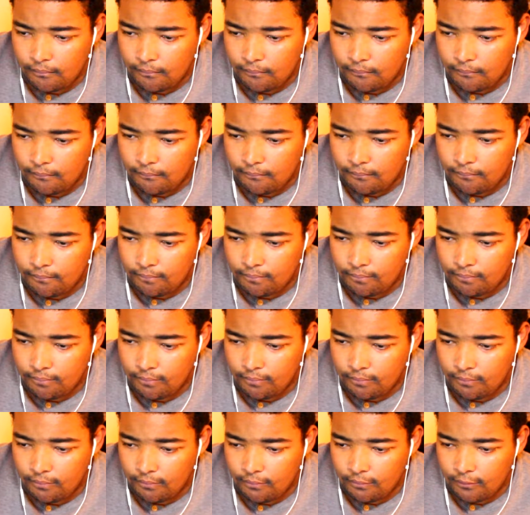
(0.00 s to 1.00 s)
time
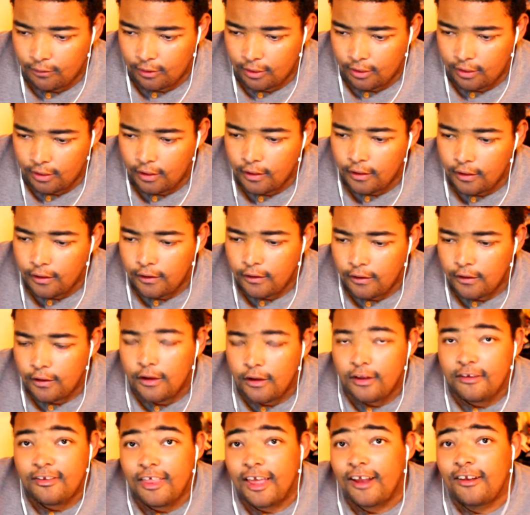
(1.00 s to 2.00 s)
after this little thing.
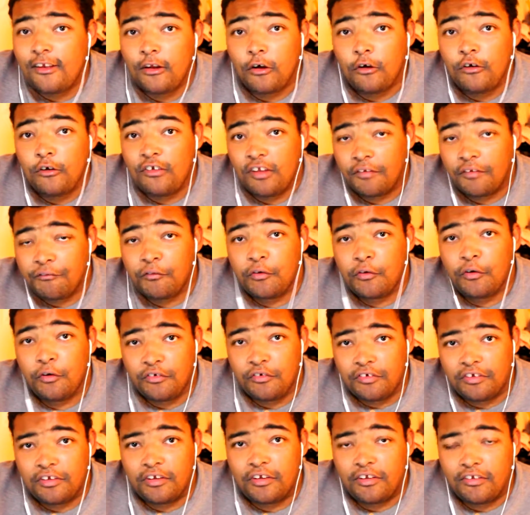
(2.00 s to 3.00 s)
Yeah,
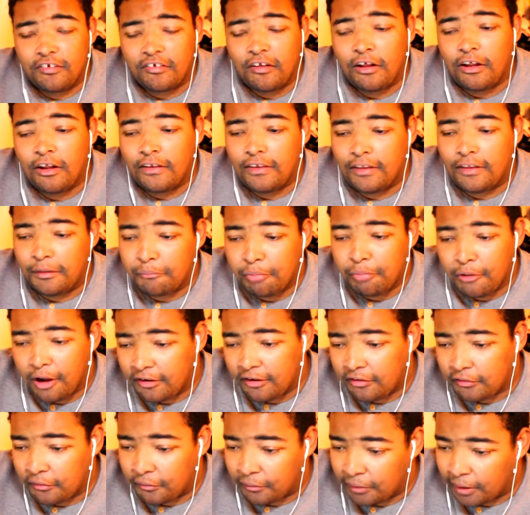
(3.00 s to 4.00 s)
so I guess the real
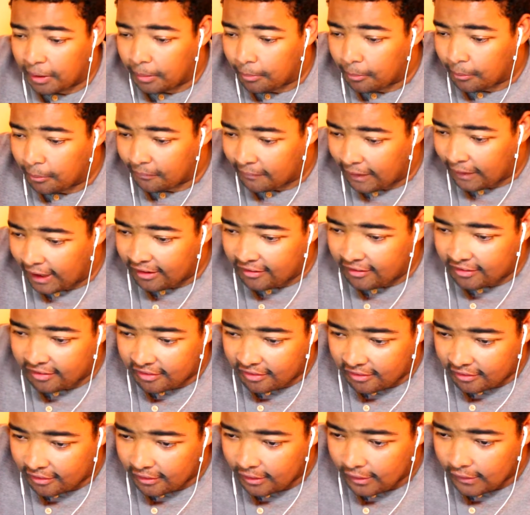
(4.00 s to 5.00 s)
explanation for this,
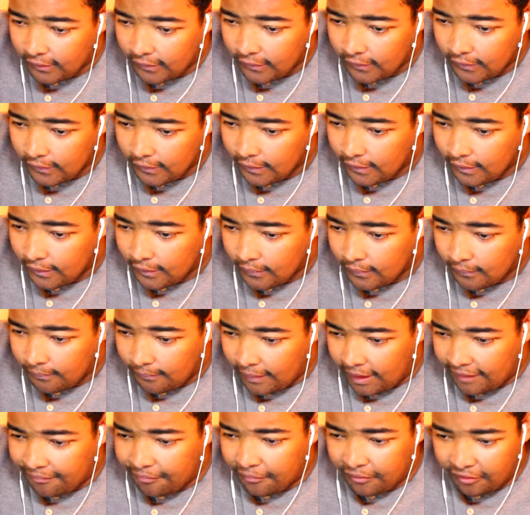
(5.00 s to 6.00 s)

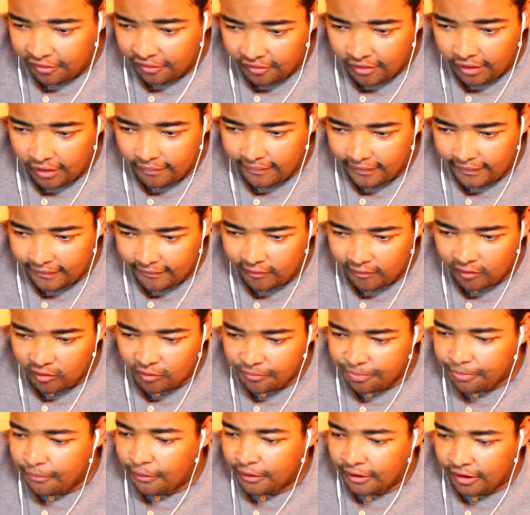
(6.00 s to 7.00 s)
while playing Punch
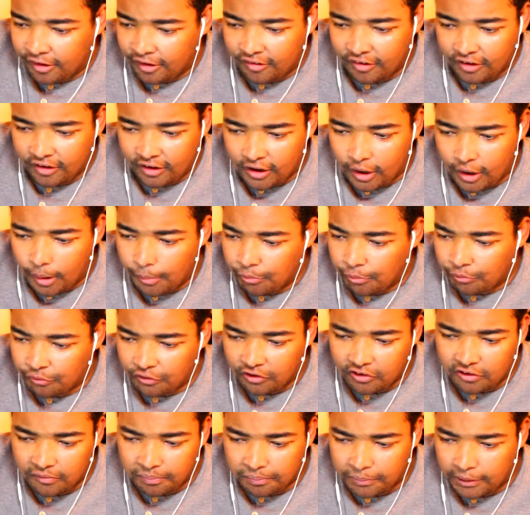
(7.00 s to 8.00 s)
Out, my
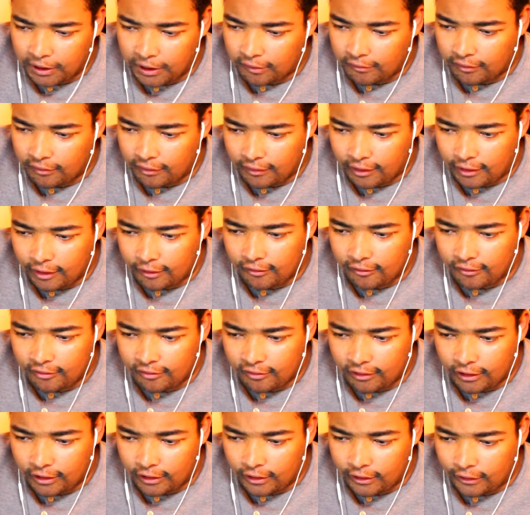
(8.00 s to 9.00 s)
controller just straight up
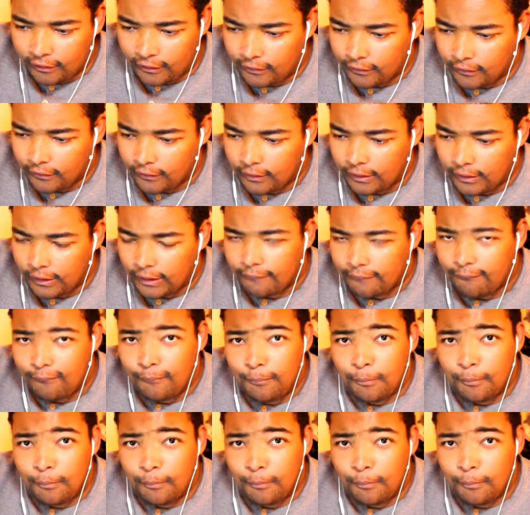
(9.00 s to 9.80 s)
stopped working.